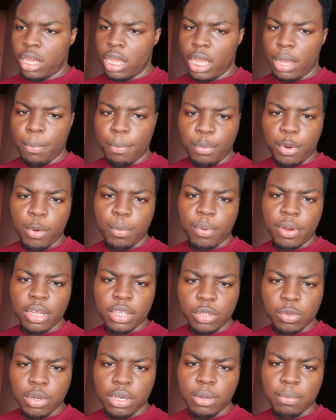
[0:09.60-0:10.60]
a proper
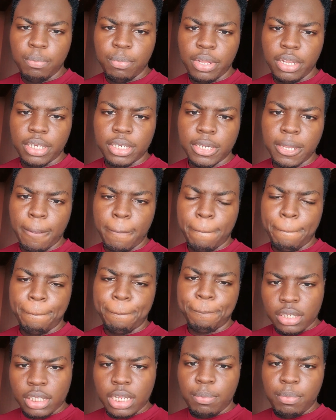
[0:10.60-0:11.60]
dwelling place
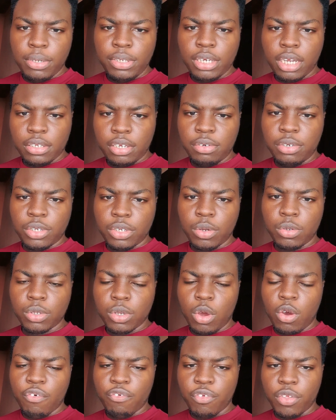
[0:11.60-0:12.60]
established as a result
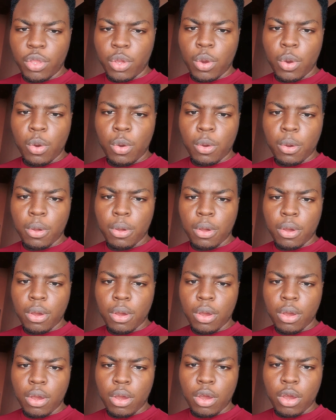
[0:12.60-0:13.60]
of your
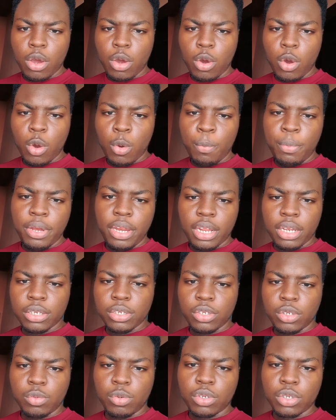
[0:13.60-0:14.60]
obedience
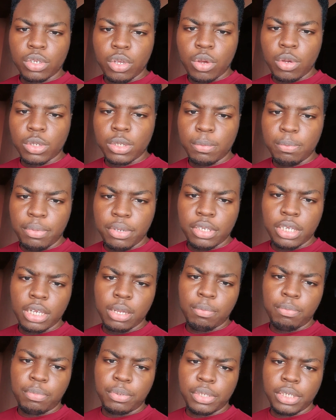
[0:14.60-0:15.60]
towards God's basic
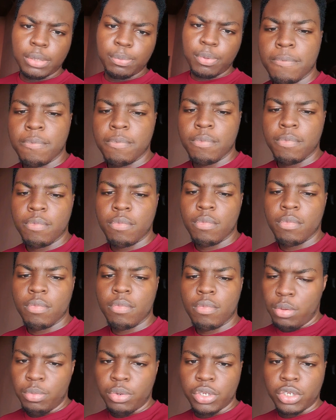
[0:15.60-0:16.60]
principles.
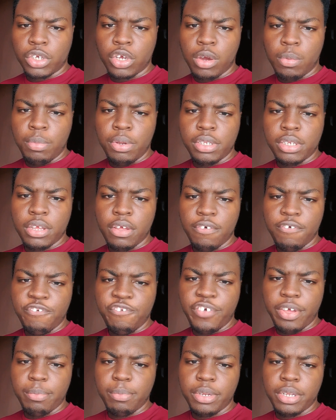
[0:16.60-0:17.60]
You must commit
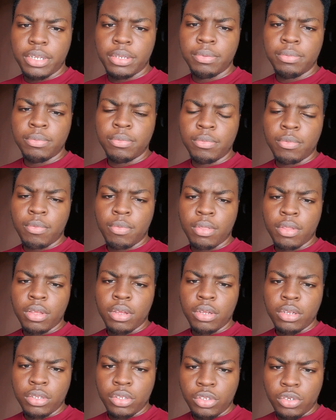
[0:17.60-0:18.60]
firmly
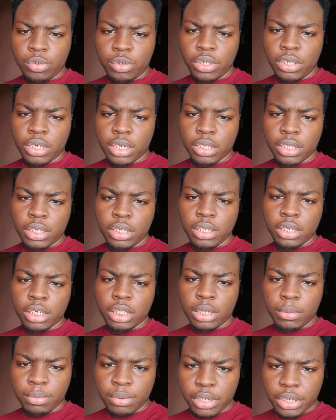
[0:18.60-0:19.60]
to rejecting the
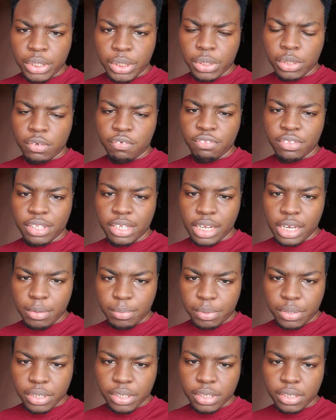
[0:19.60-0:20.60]
temptation of
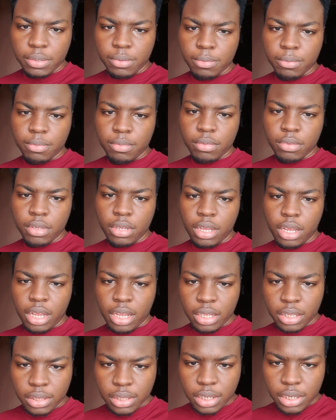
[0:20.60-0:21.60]
deliberate,
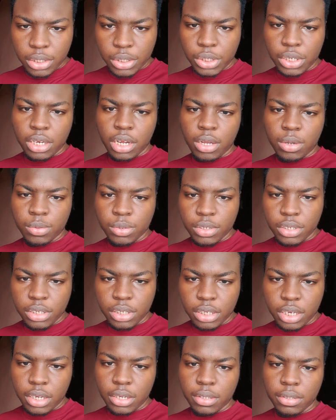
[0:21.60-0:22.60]
intentional
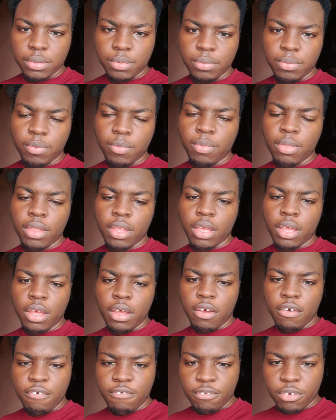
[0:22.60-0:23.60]
sin,
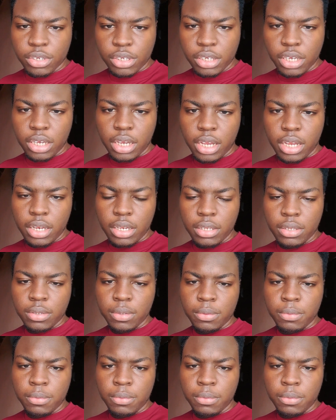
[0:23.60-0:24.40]
forsaking